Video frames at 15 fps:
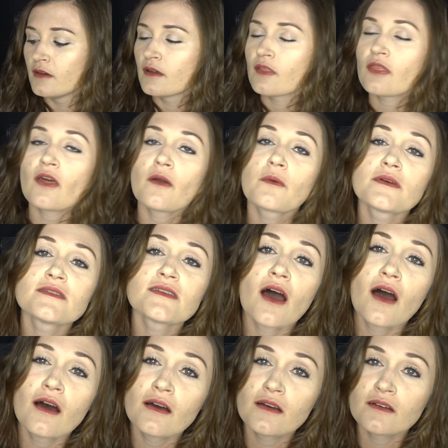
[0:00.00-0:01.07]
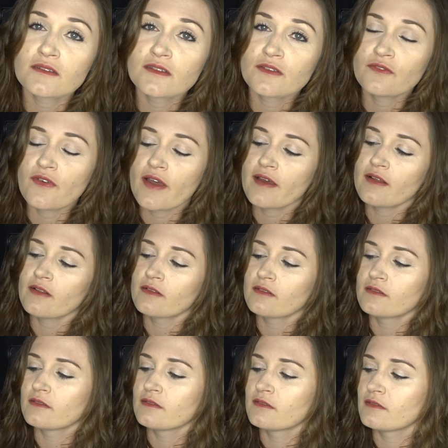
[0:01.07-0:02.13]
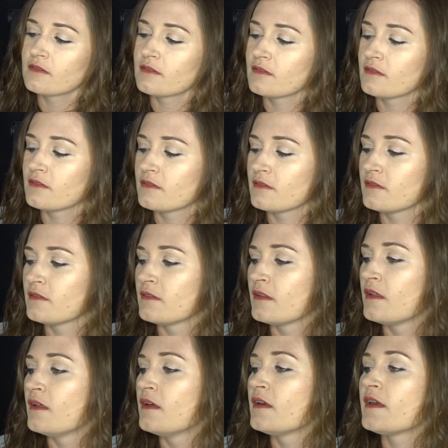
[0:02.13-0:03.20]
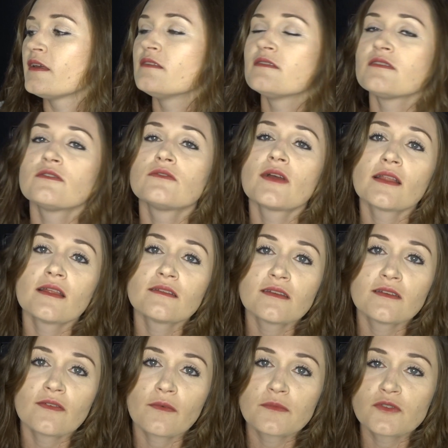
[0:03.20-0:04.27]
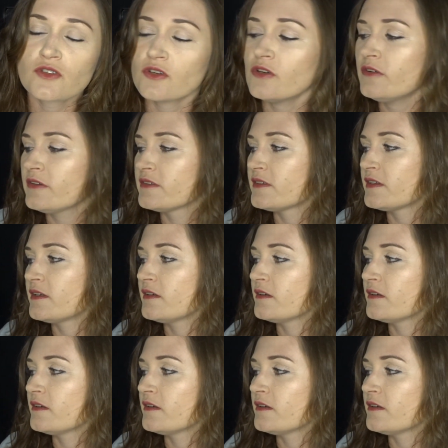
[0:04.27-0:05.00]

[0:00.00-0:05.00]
Though his art fell into relative obscurity,